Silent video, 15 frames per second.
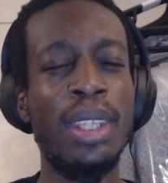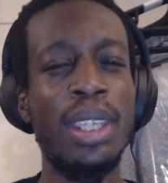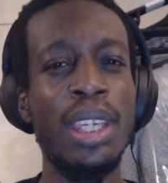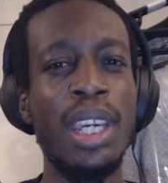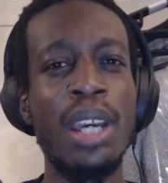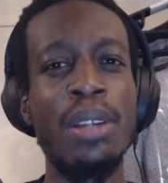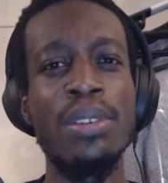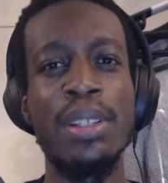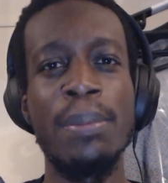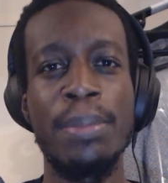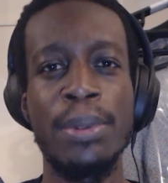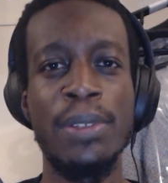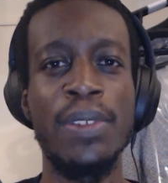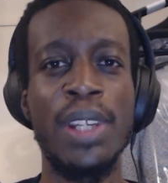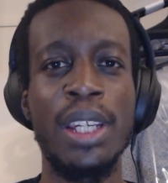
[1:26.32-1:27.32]
how to
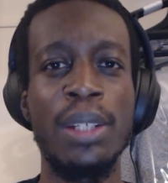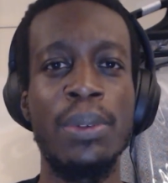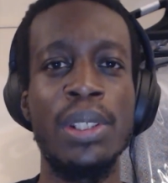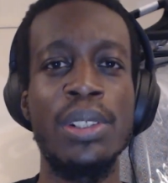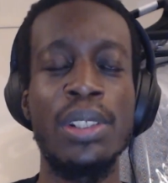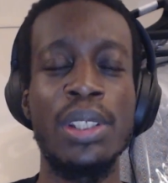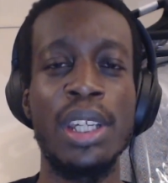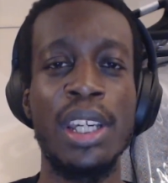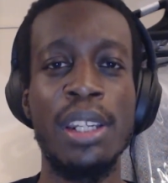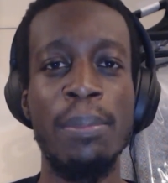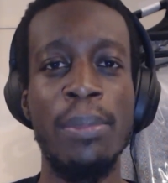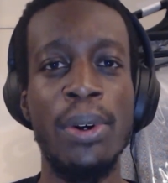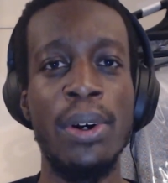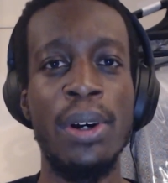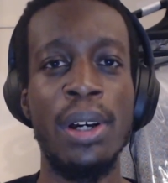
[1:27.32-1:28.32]
improve language, and
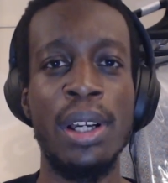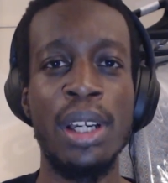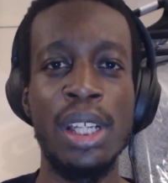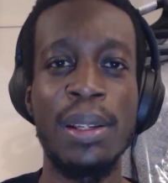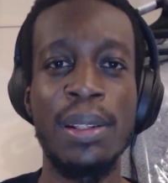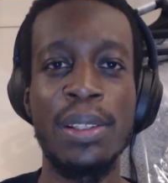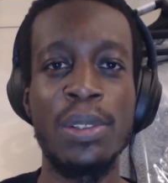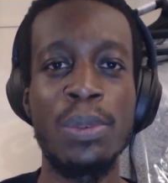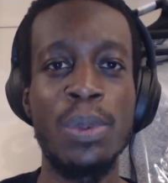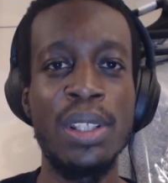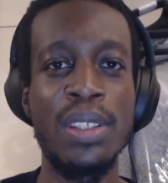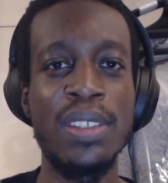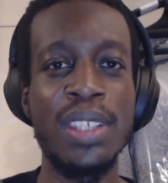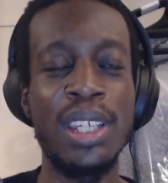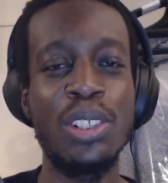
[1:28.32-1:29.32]
more. There was one
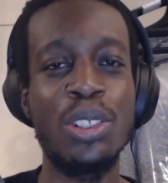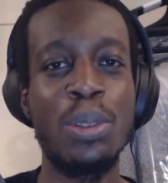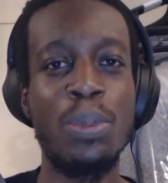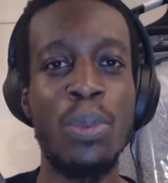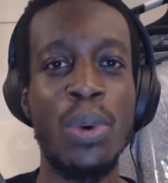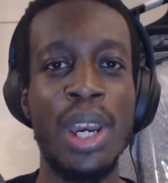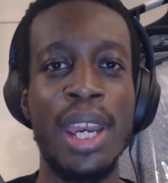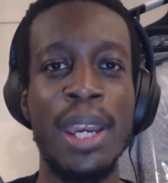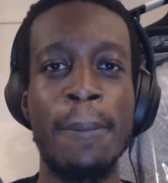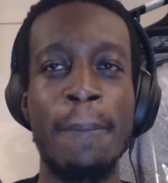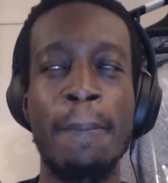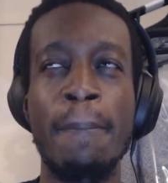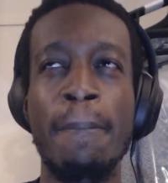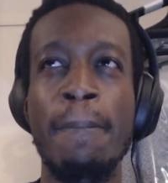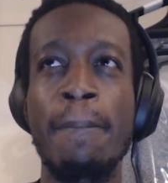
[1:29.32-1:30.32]
section where
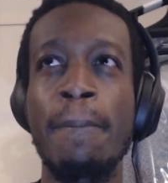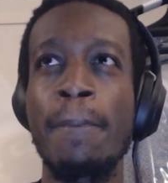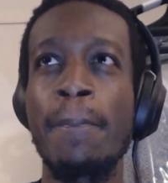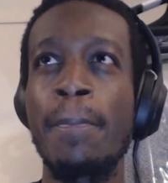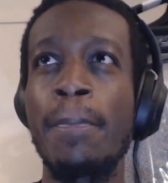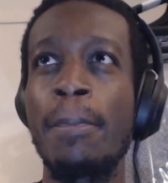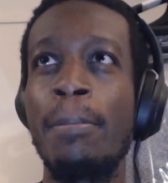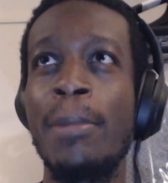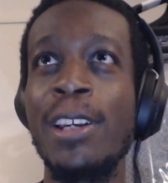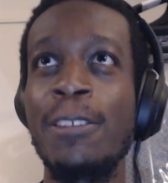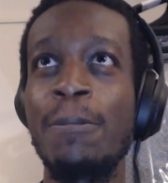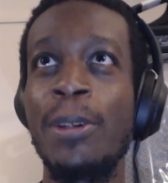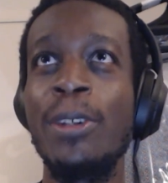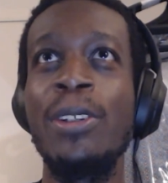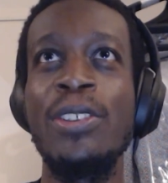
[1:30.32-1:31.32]
my
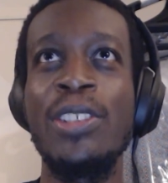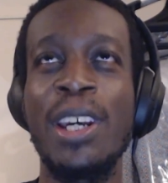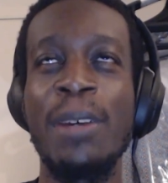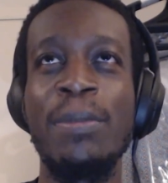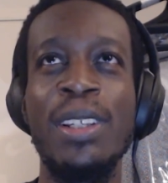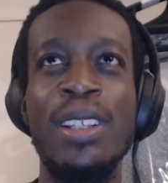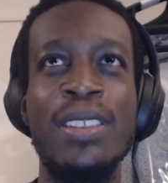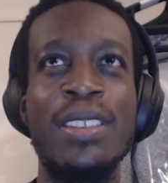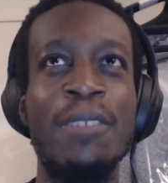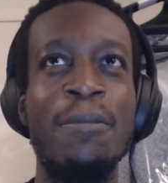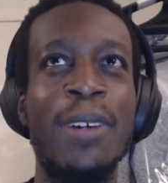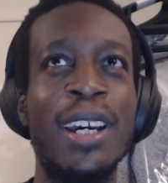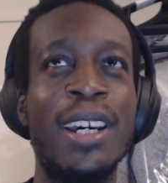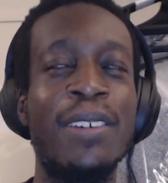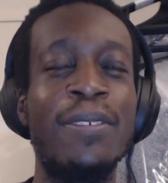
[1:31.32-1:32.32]
spoken Japanese and
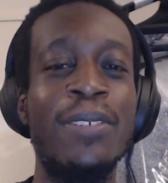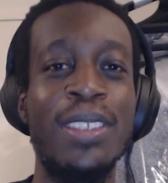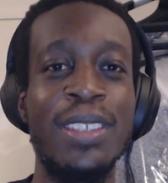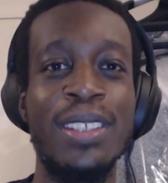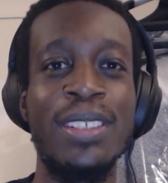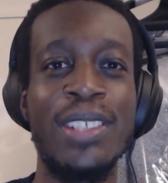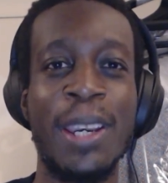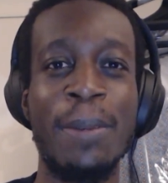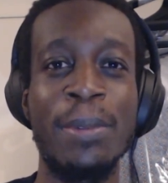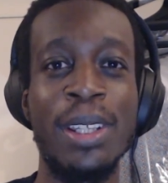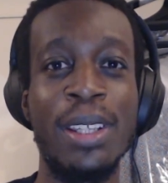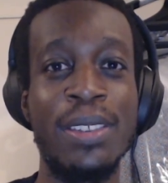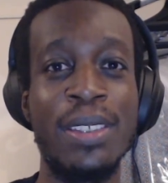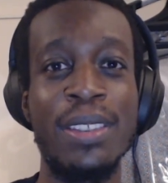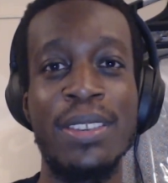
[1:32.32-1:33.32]
my written
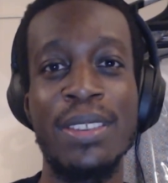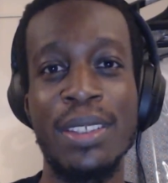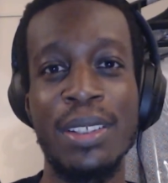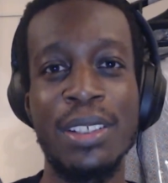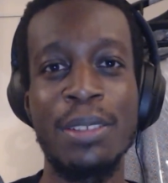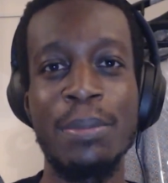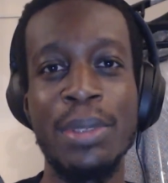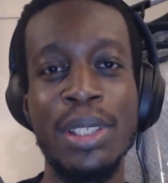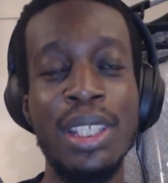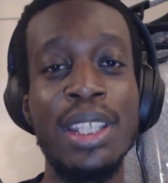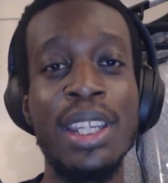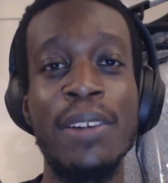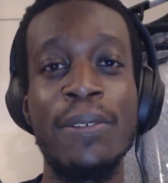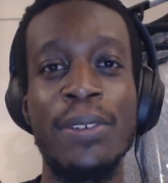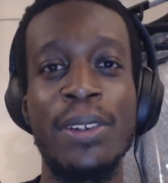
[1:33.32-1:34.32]
Japanese is completely
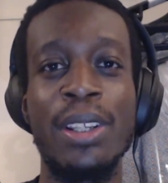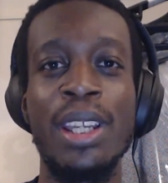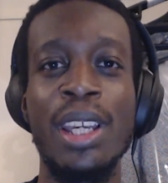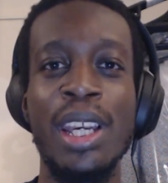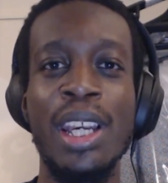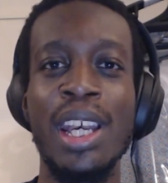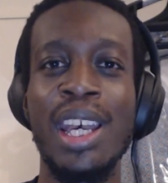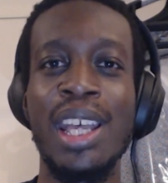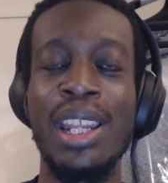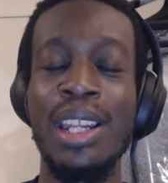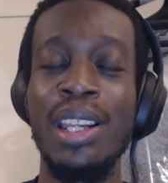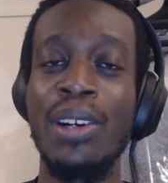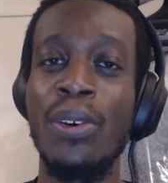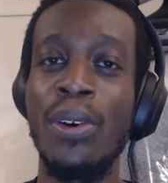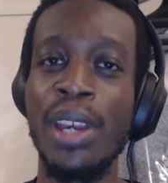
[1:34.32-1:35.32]
different. And then
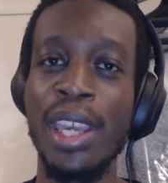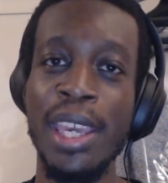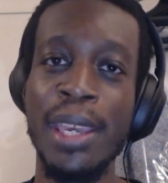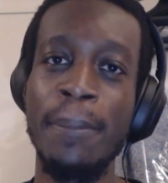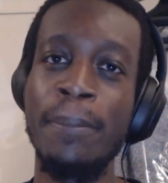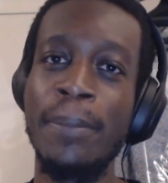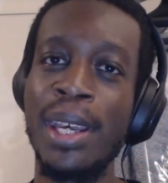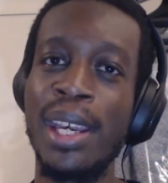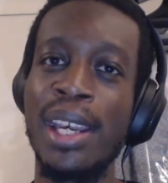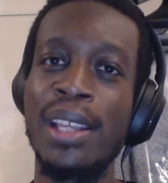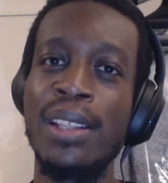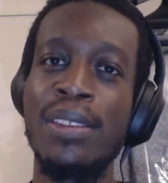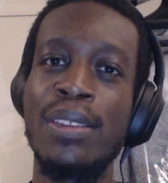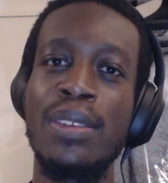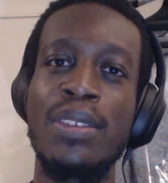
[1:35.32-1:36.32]
I got him
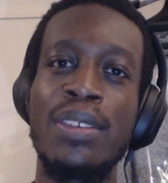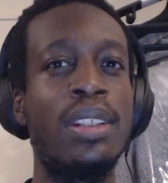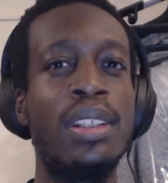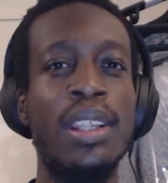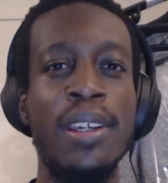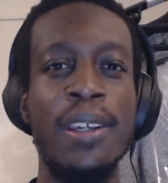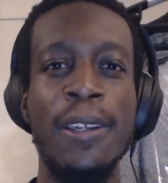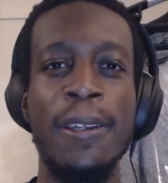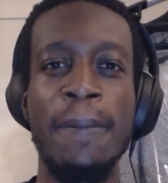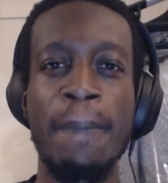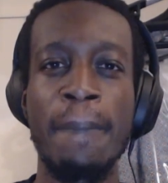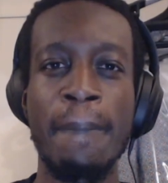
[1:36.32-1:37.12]
and the